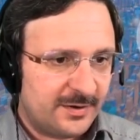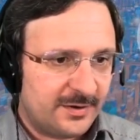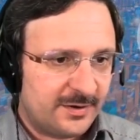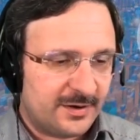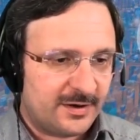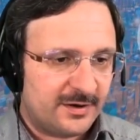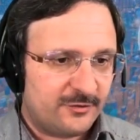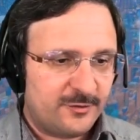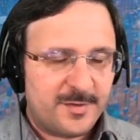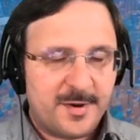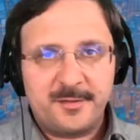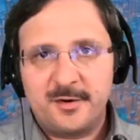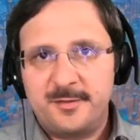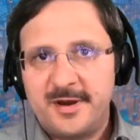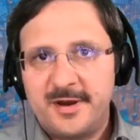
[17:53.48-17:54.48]
And
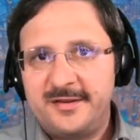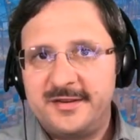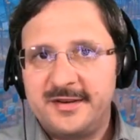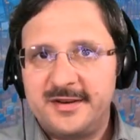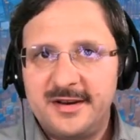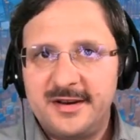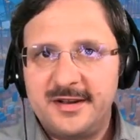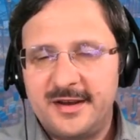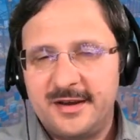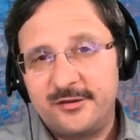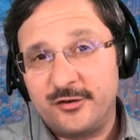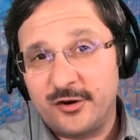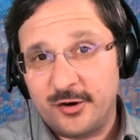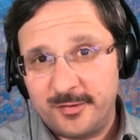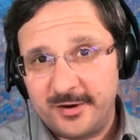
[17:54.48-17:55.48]
remember, basically the
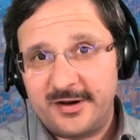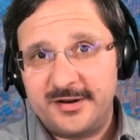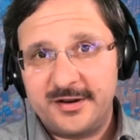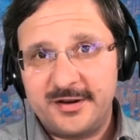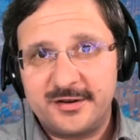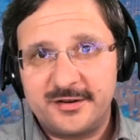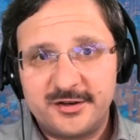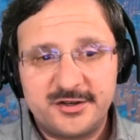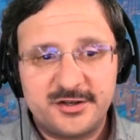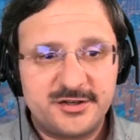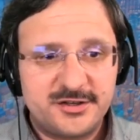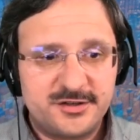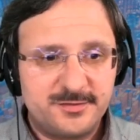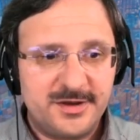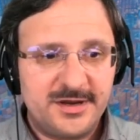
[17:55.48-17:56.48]
integrability conditions
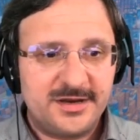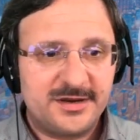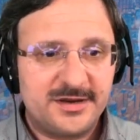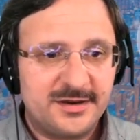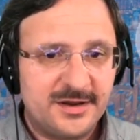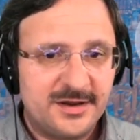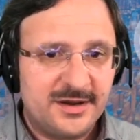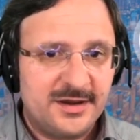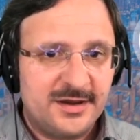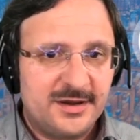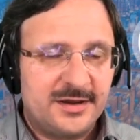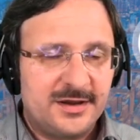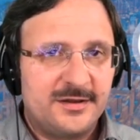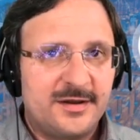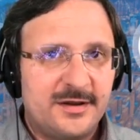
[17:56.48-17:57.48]
mean
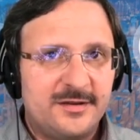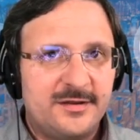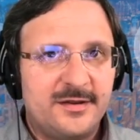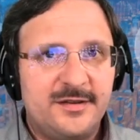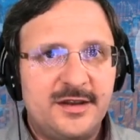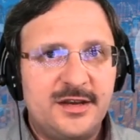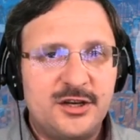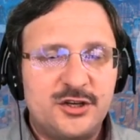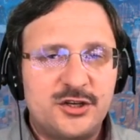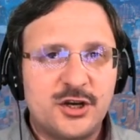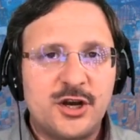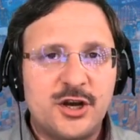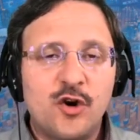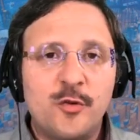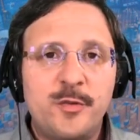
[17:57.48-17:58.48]
that the
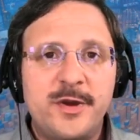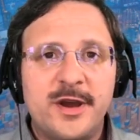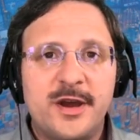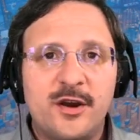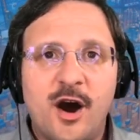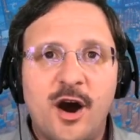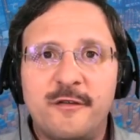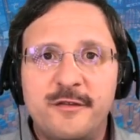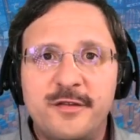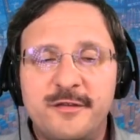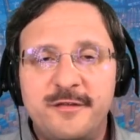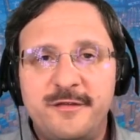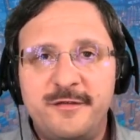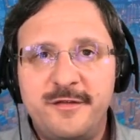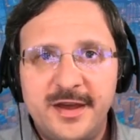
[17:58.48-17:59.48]
Jacobian of the
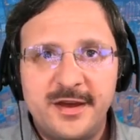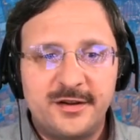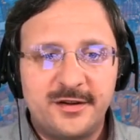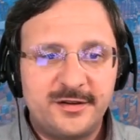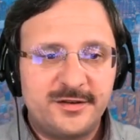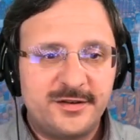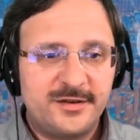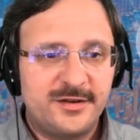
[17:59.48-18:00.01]
field